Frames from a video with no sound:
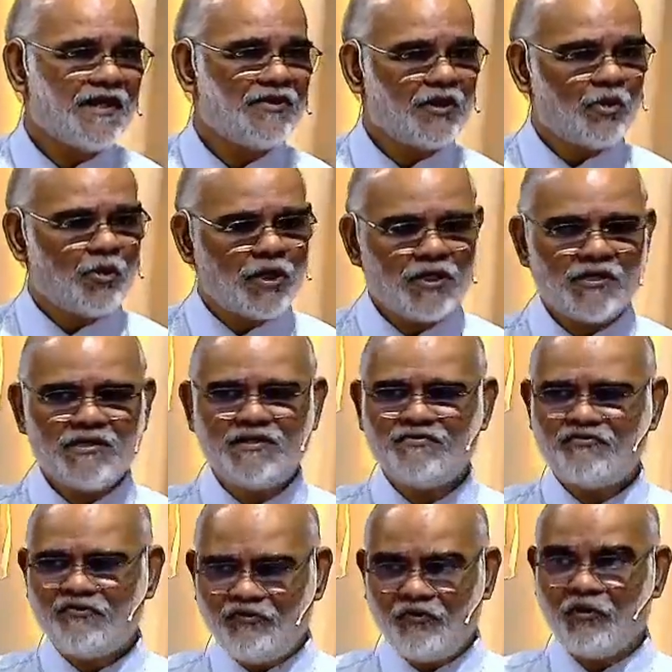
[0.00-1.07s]
And the
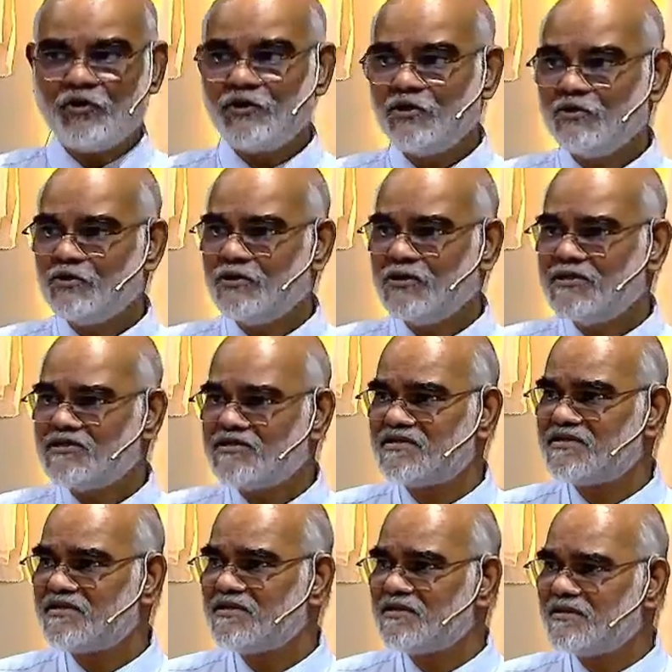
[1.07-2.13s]
word for you is
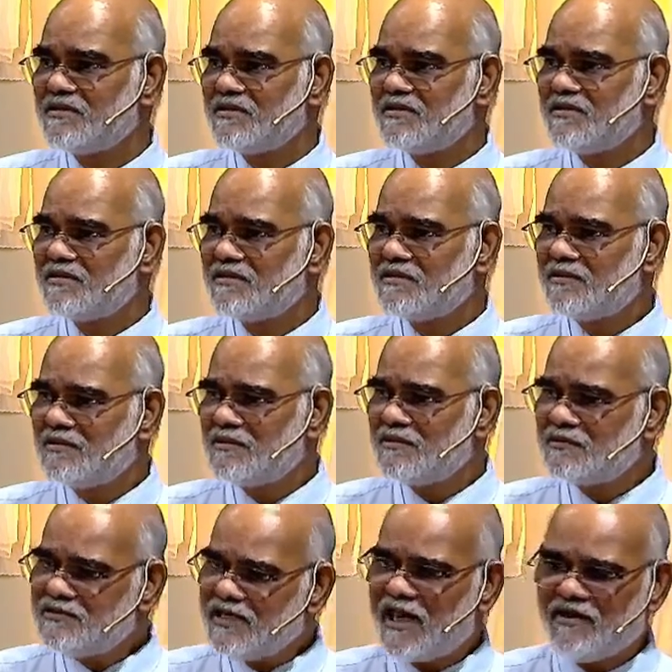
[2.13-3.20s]

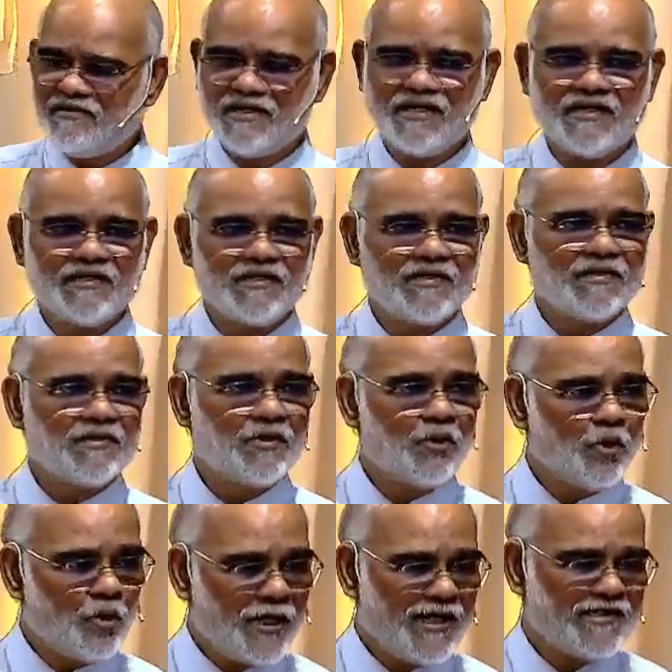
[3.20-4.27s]
tarry,
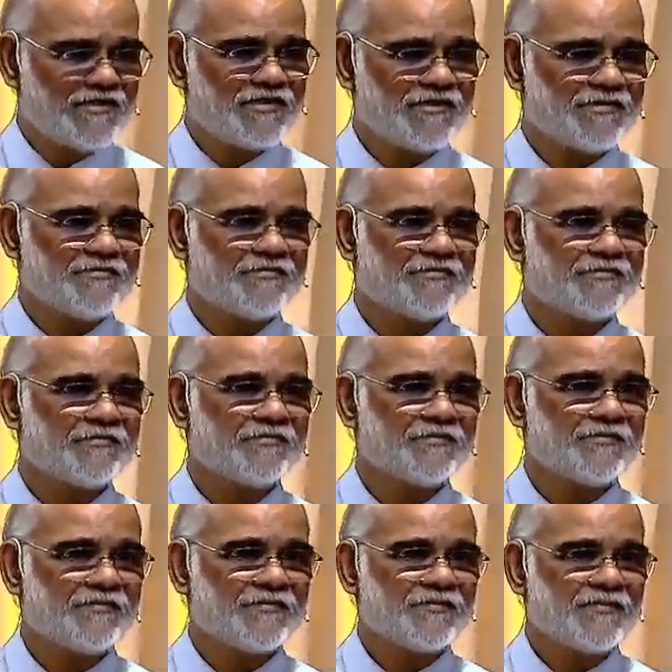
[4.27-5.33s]
wait.
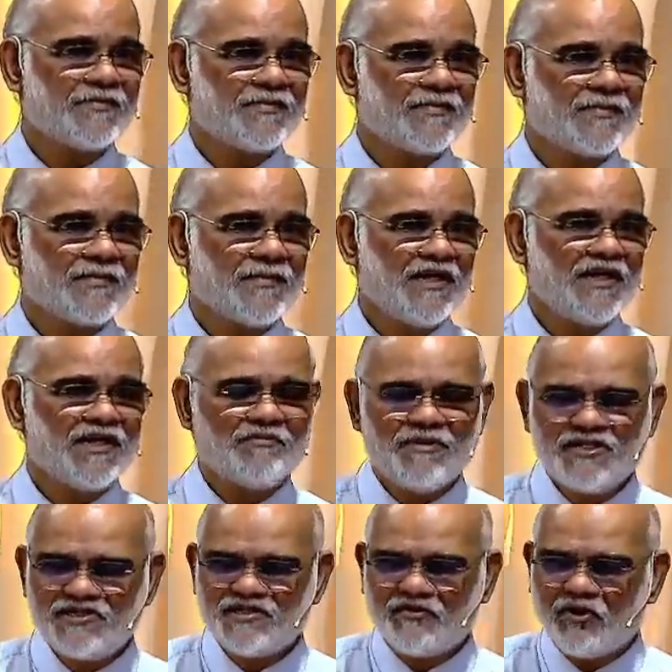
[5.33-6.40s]
In the
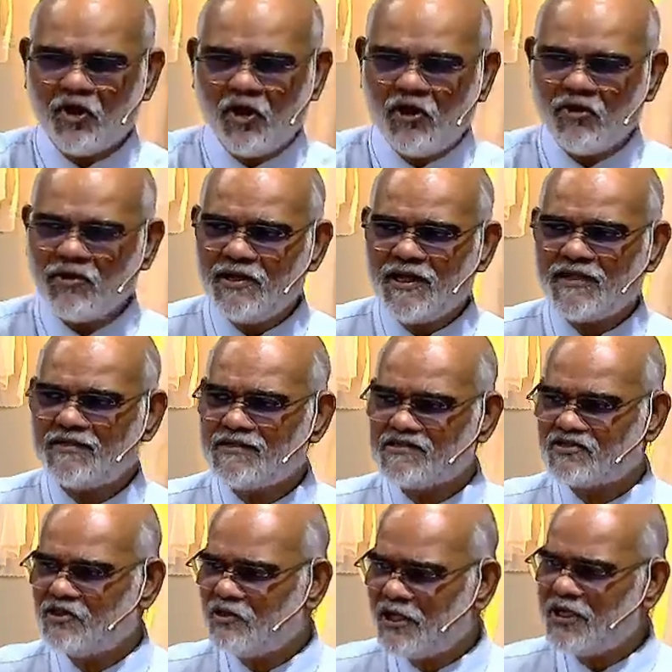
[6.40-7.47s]
midst of all that
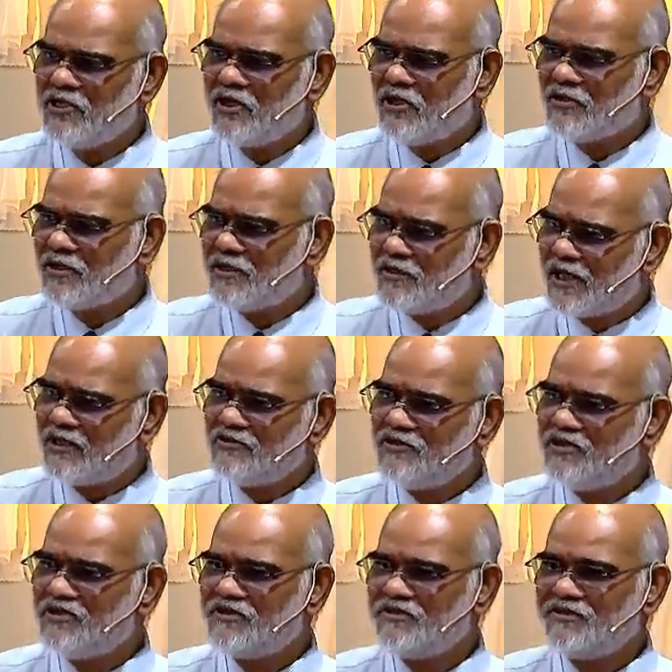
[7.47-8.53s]
is going on
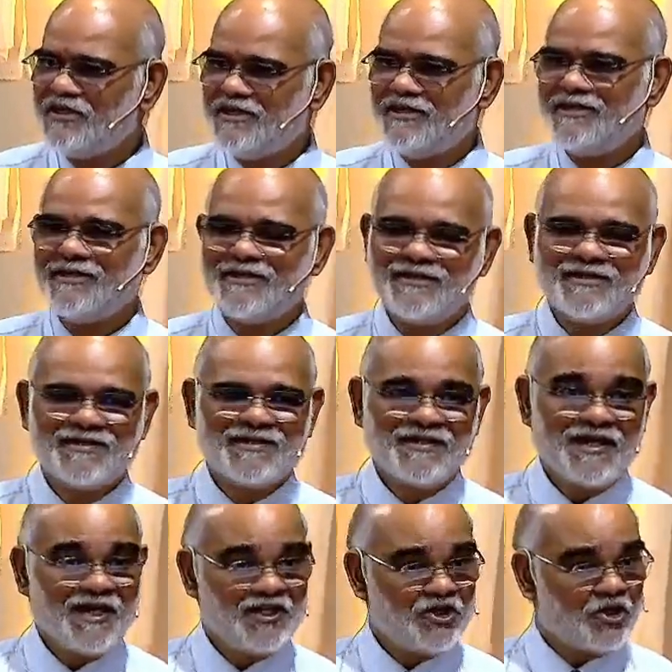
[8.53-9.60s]
around you,
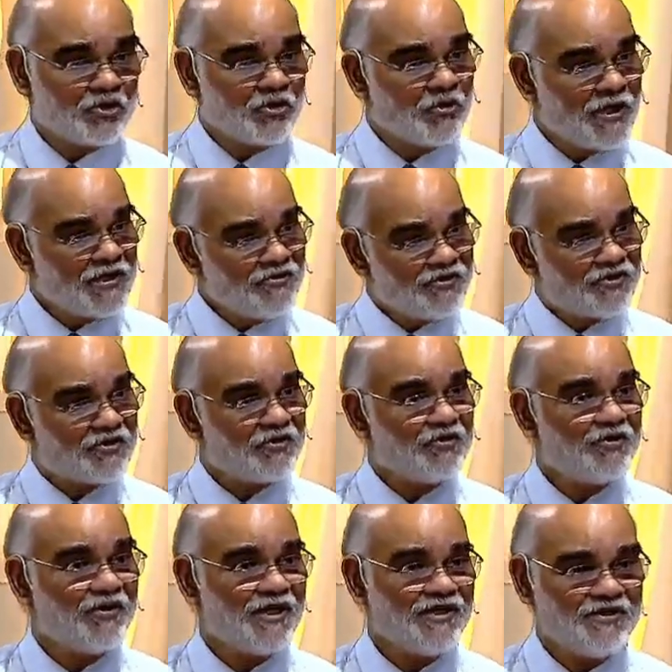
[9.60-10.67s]
and you're going
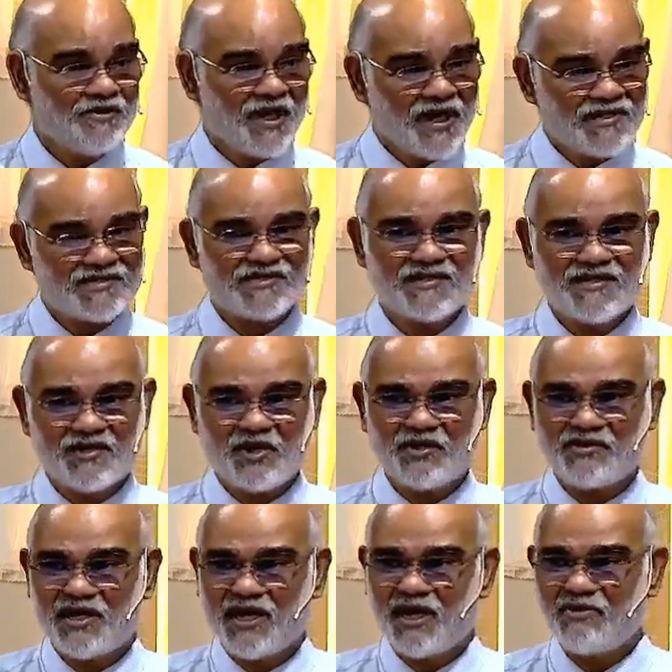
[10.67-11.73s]
through, and you ask,
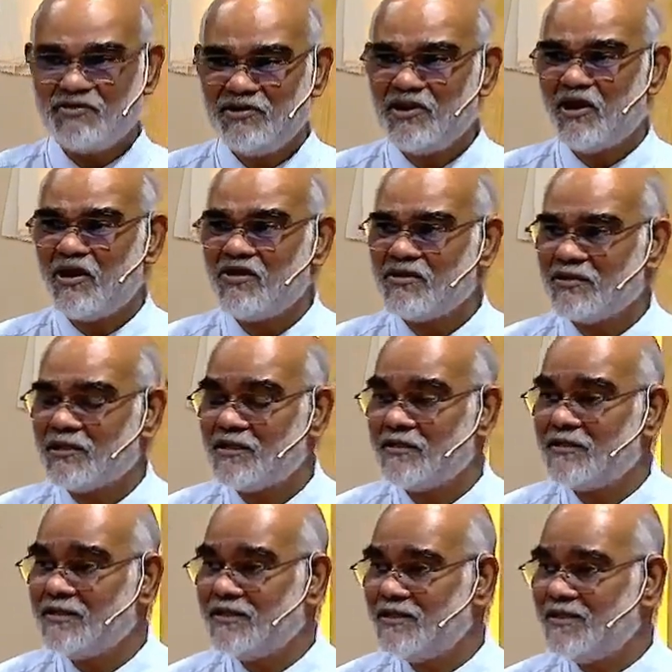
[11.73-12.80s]
Lord, how long
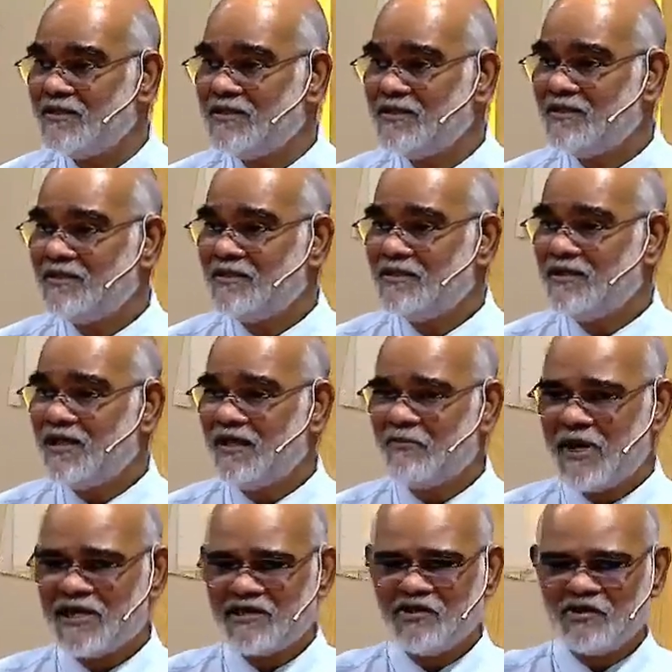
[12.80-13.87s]

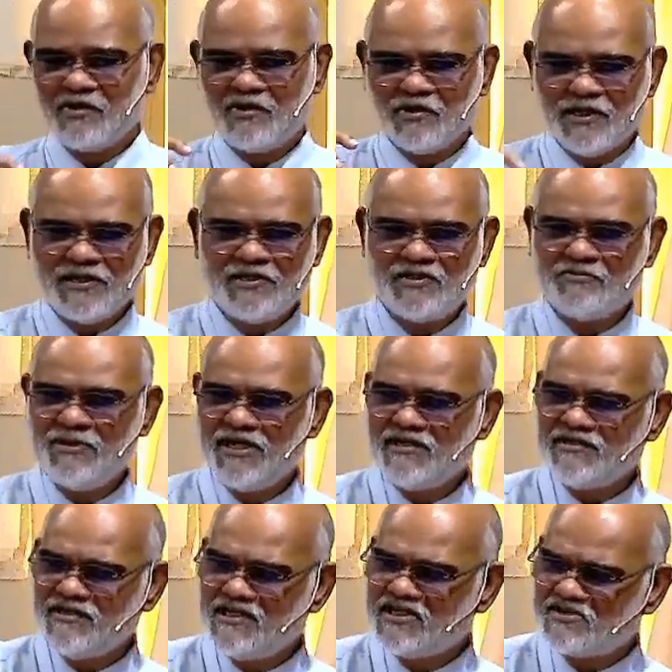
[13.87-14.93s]
am I going to be
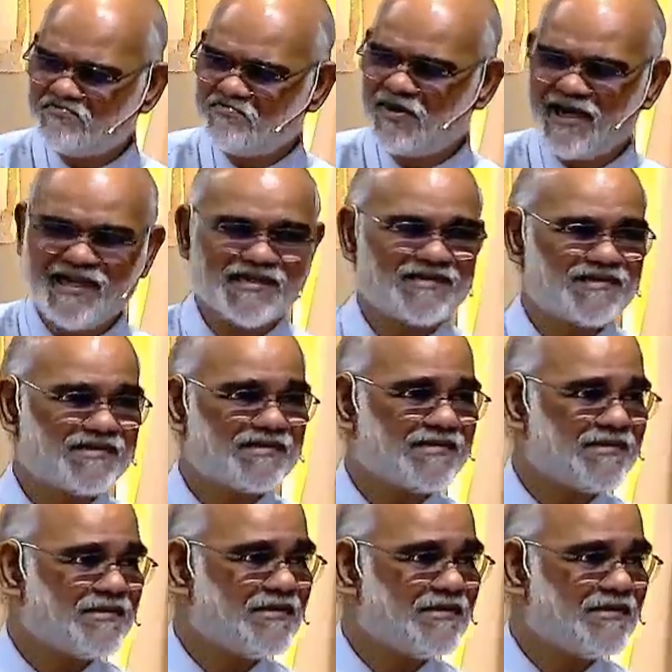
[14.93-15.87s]
in this place?